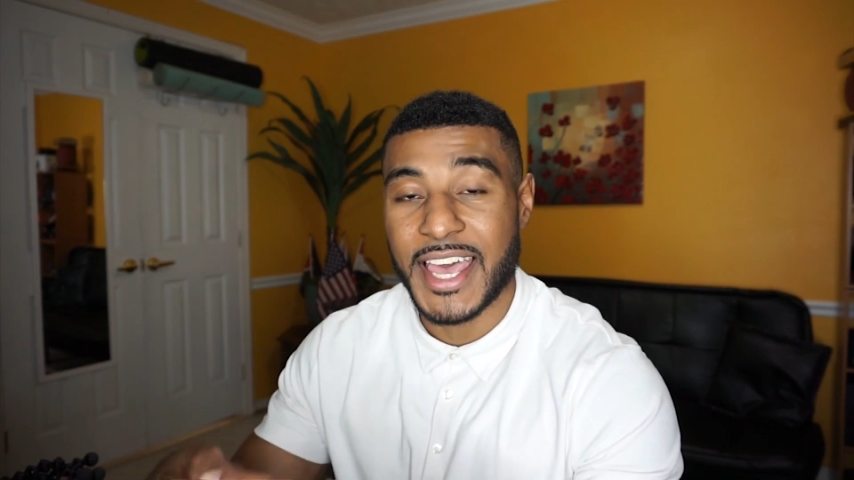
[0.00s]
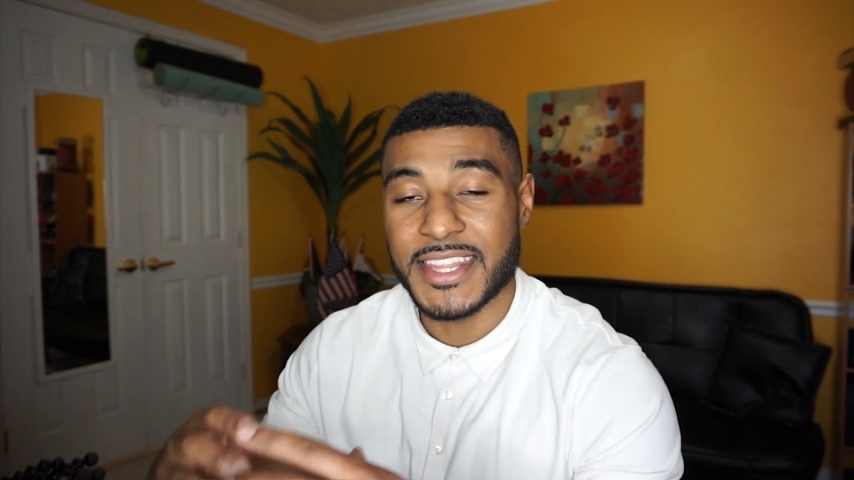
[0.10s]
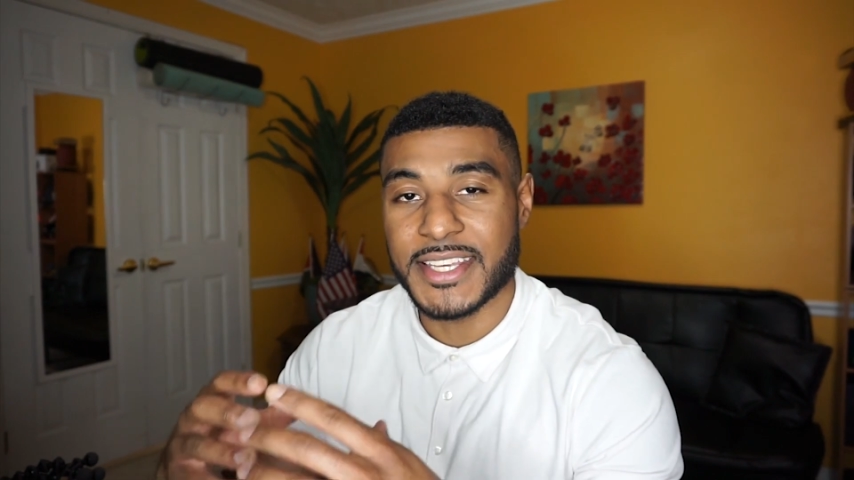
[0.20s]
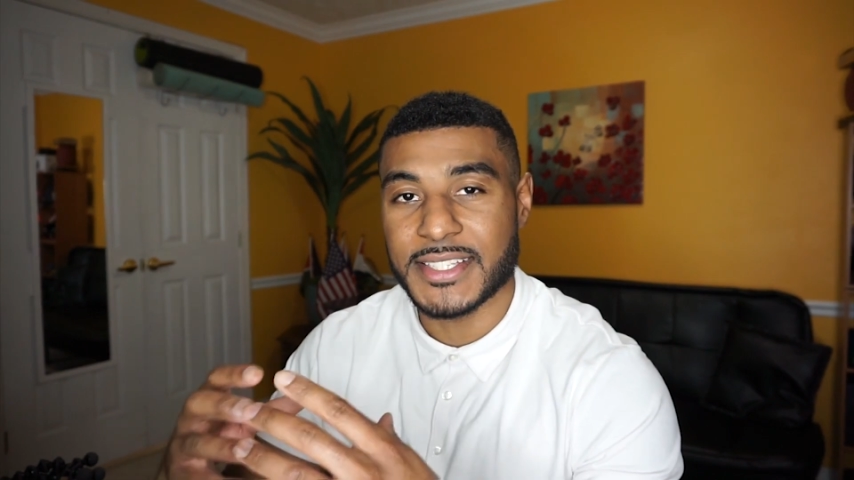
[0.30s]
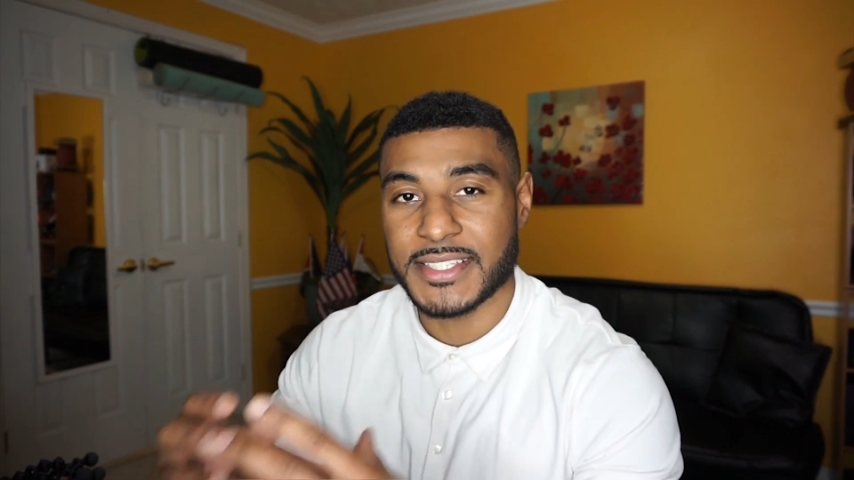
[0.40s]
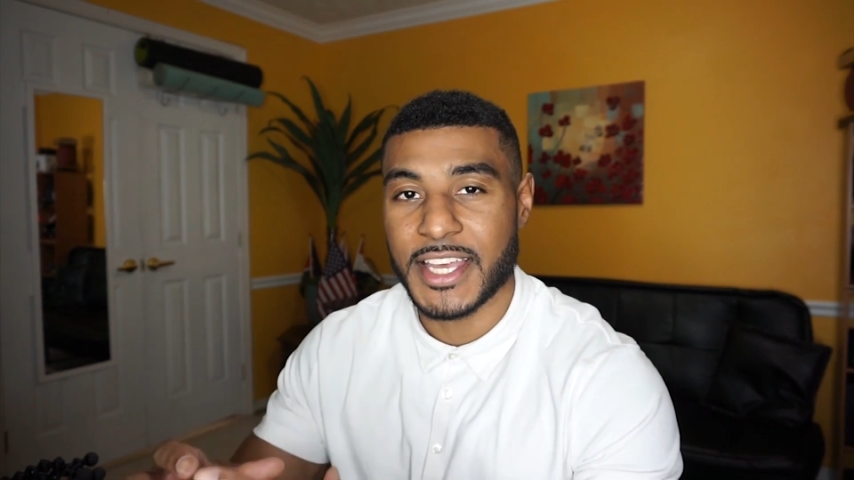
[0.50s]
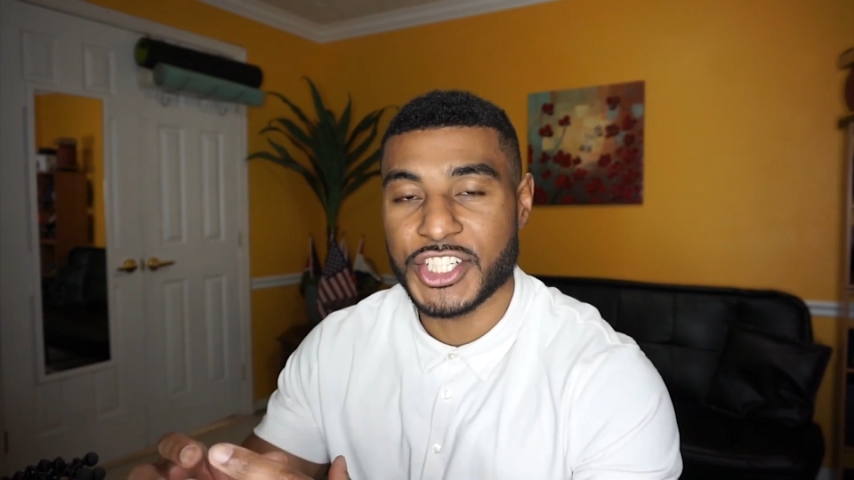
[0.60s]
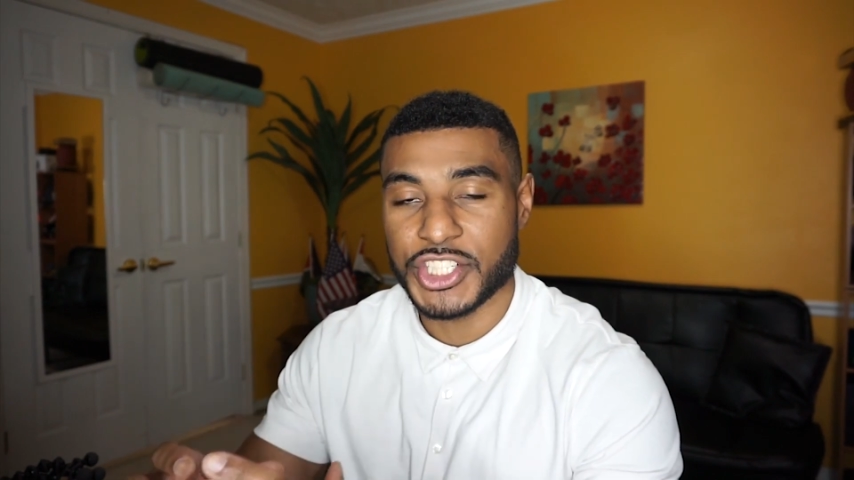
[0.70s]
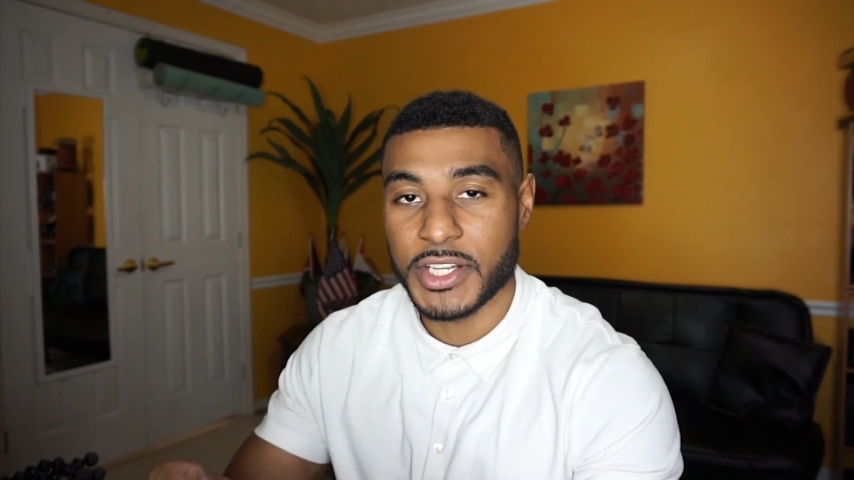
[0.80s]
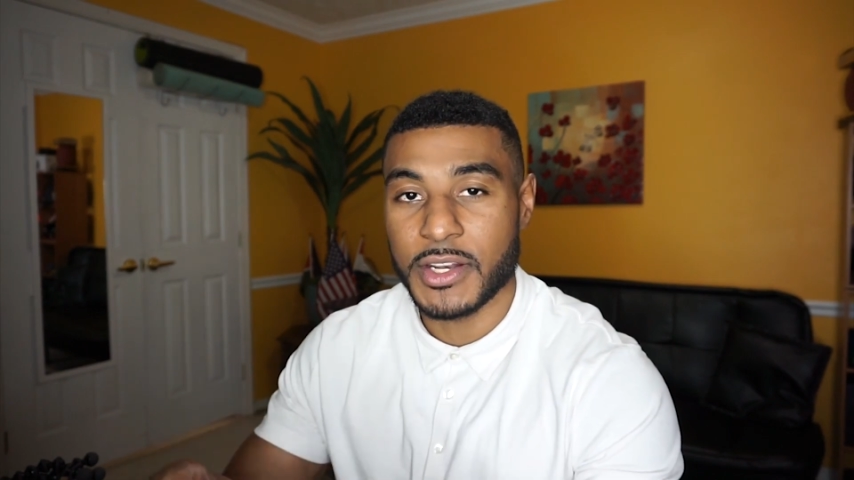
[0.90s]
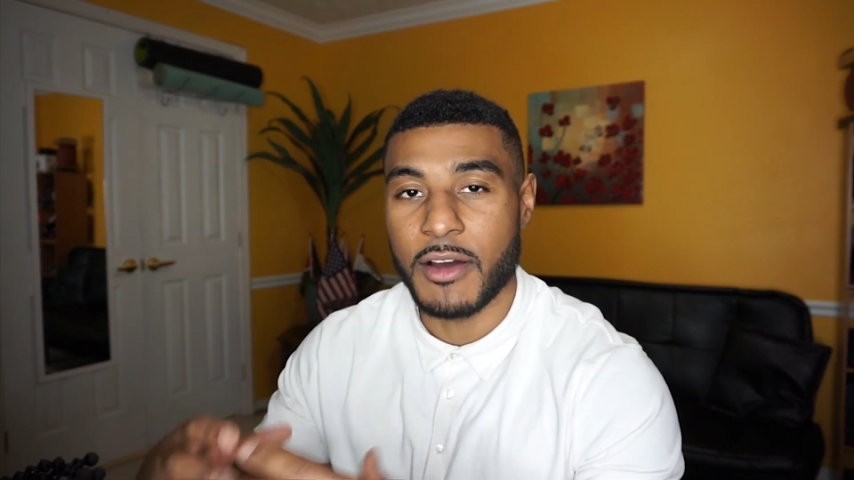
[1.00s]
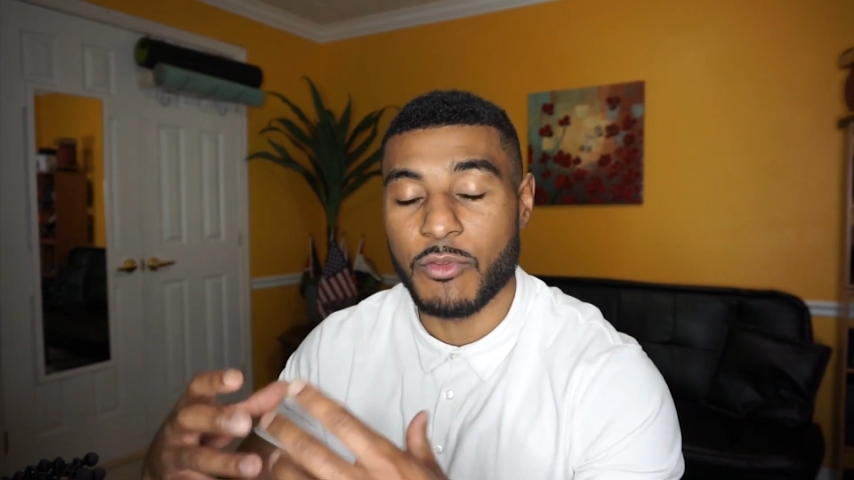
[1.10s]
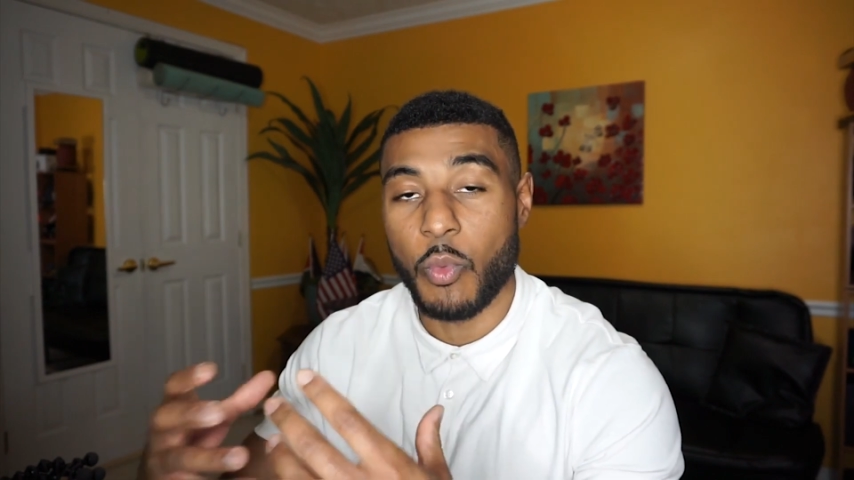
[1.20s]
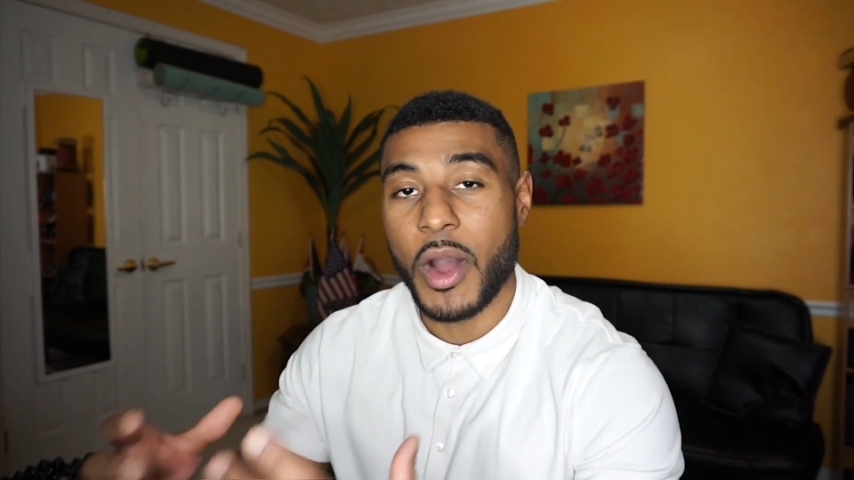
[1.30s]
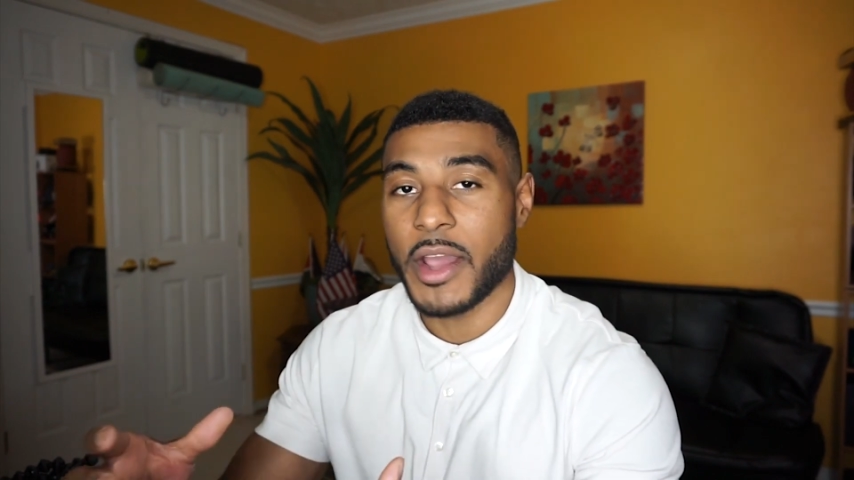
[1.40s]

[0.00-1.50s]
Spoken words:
and the intention of why